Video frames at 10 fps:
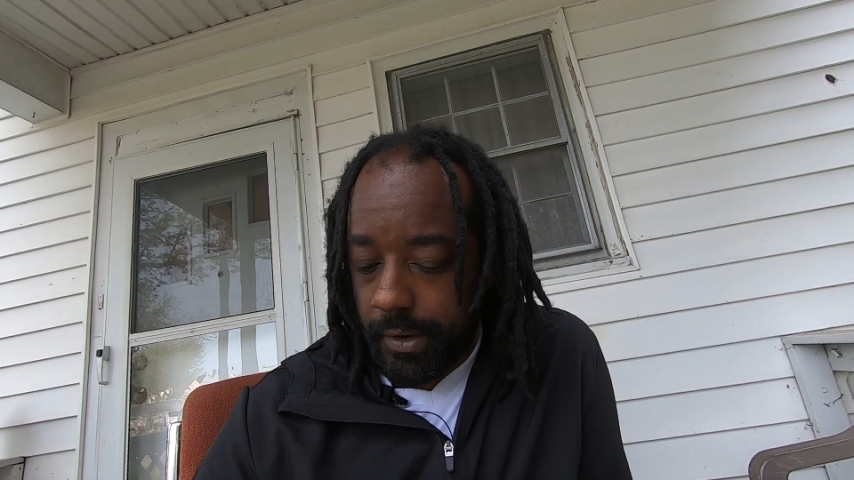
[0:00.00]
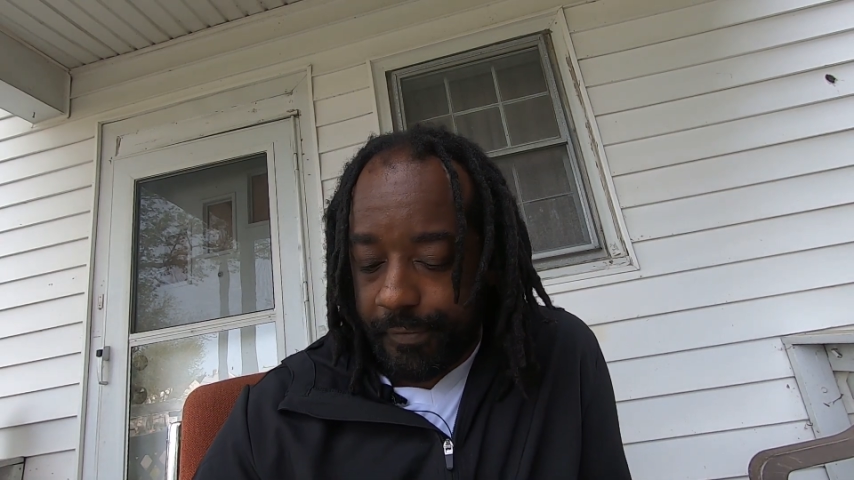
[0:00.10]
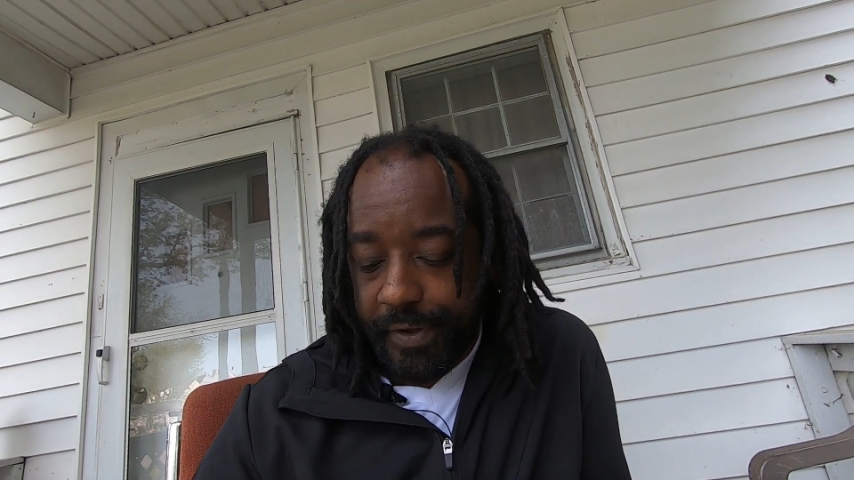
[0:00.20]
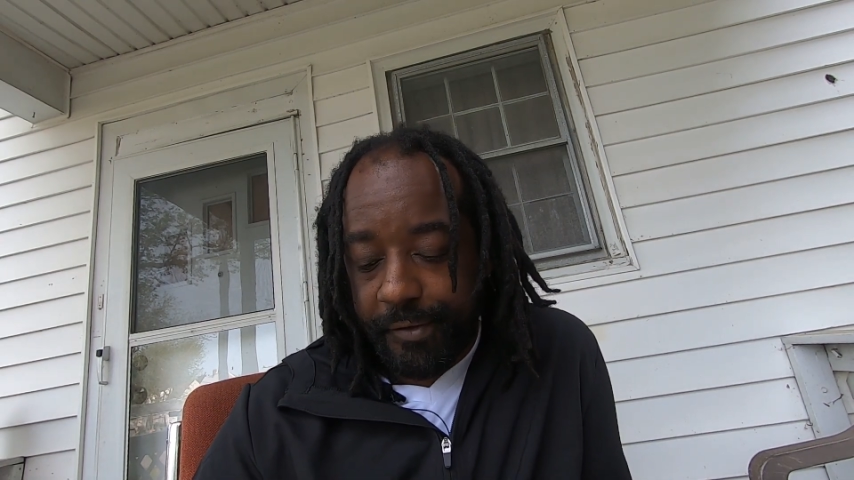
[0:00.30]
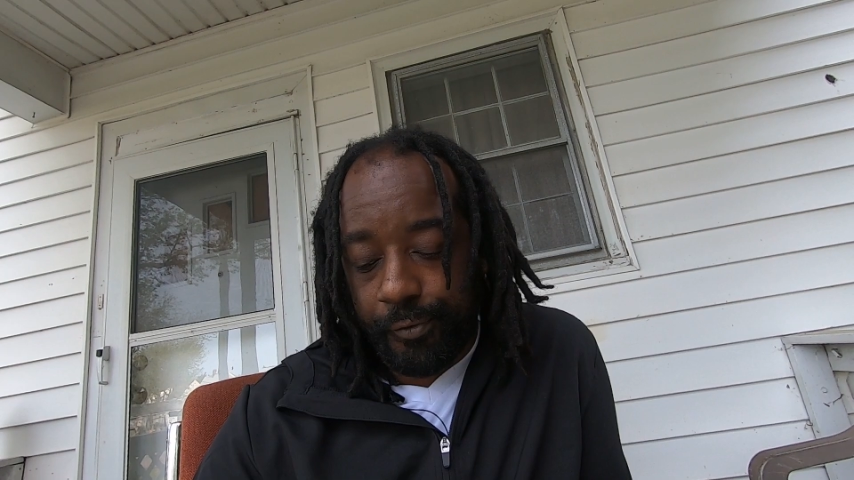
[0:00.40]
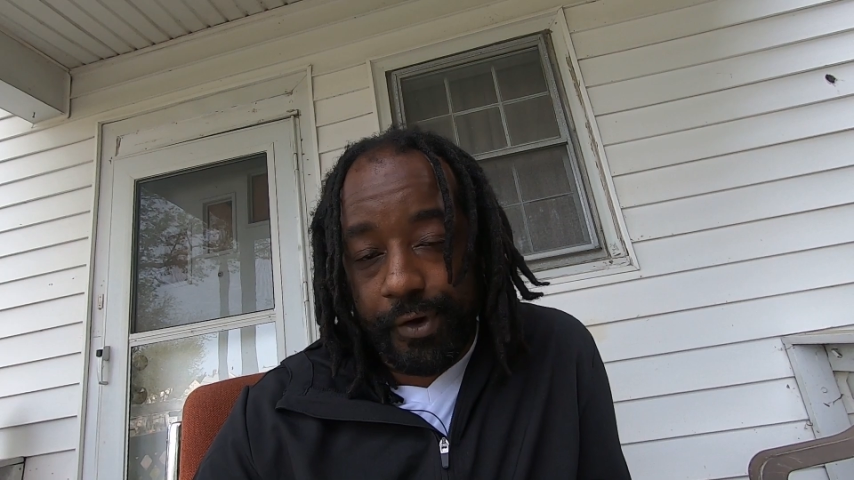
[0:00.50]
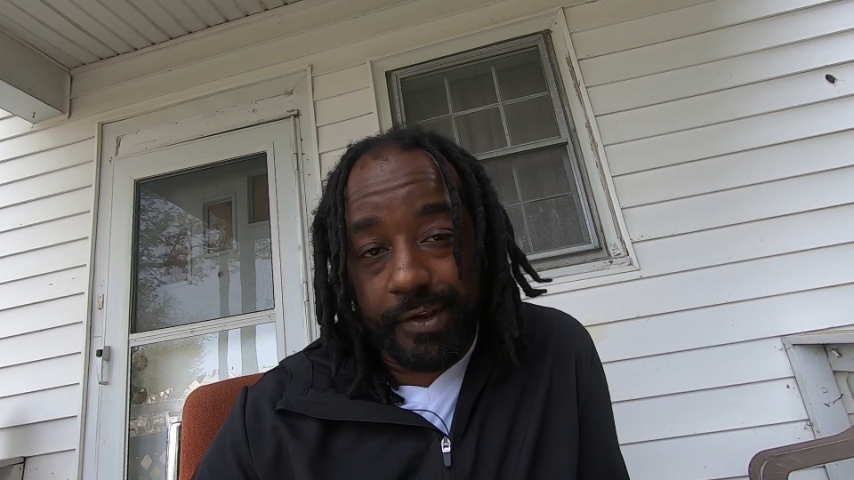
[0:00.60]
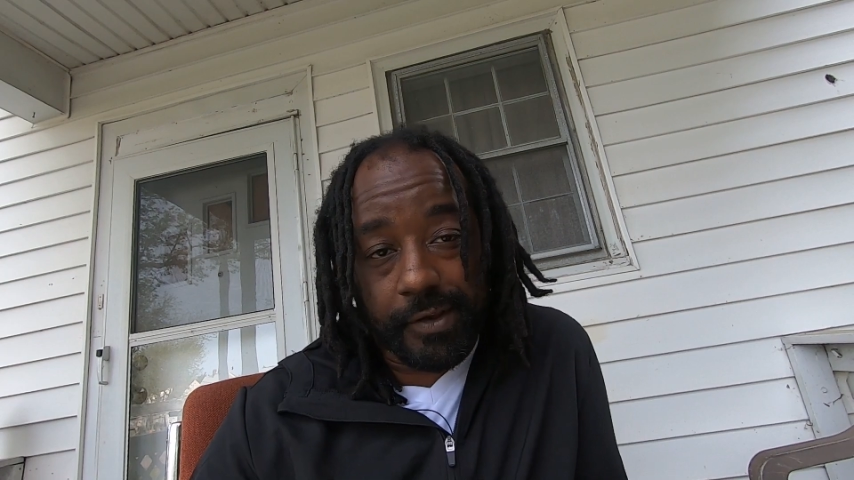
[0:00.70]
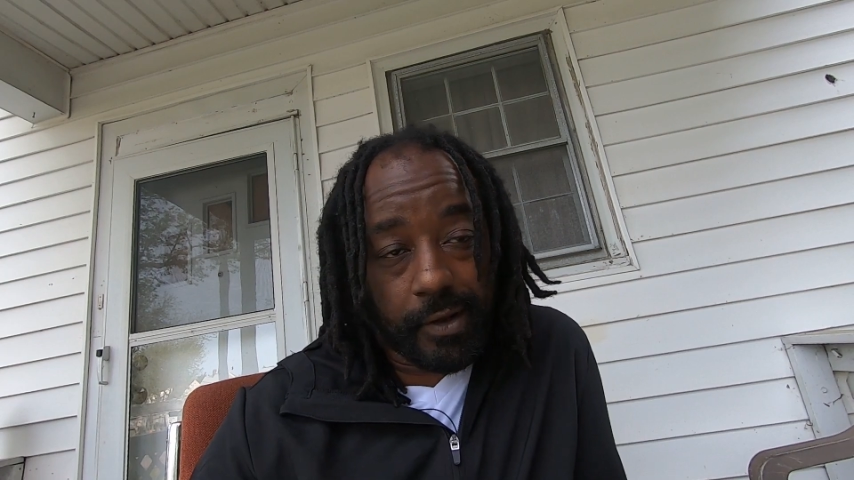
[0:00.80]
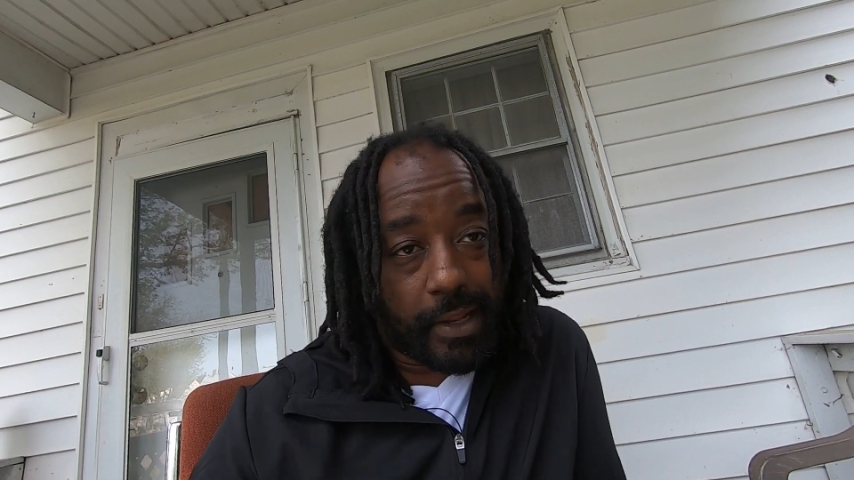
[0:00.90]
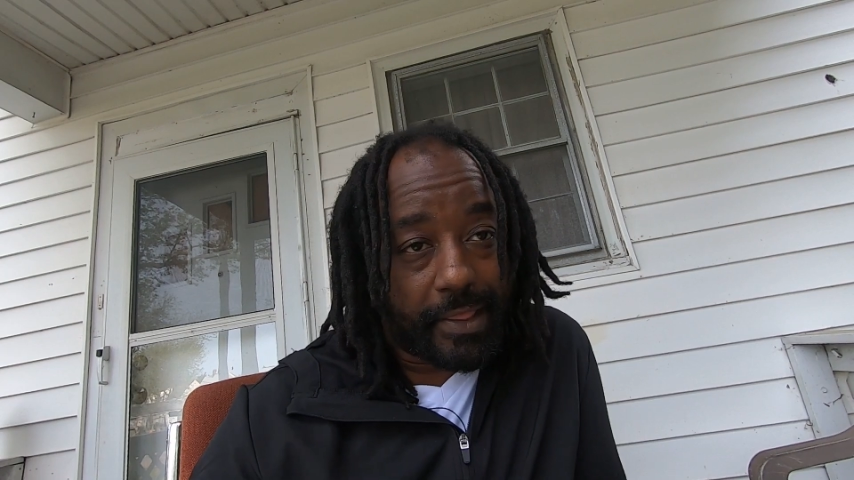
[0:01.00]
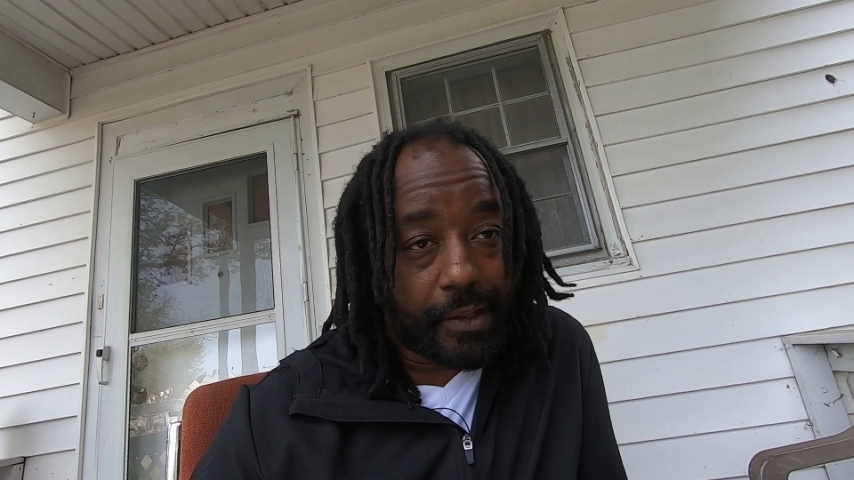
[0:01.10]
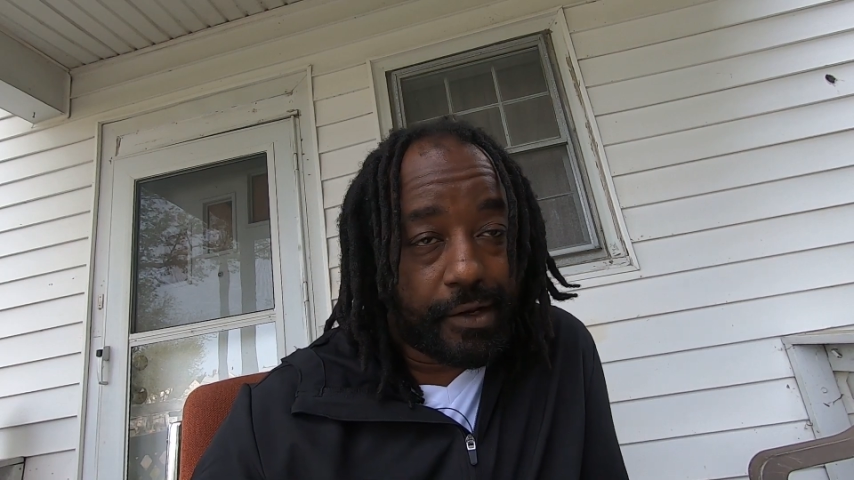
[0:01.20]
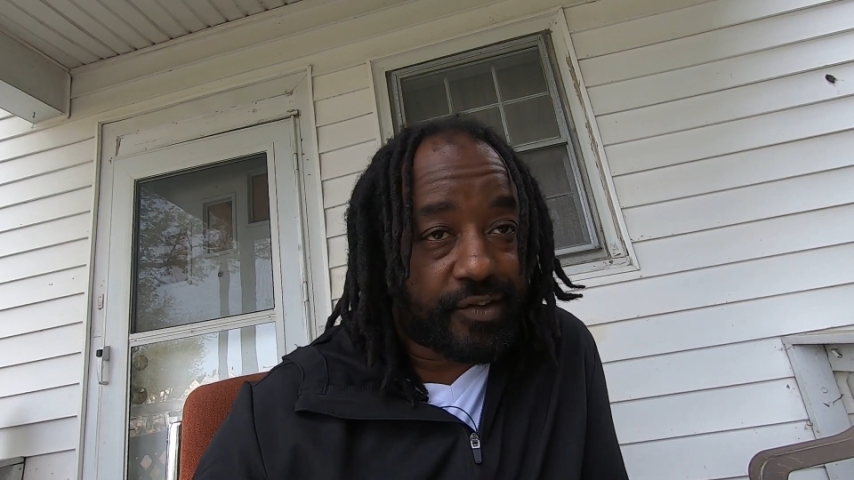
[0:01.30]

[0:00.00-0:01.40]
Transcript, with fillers: A fake friend is unlikely to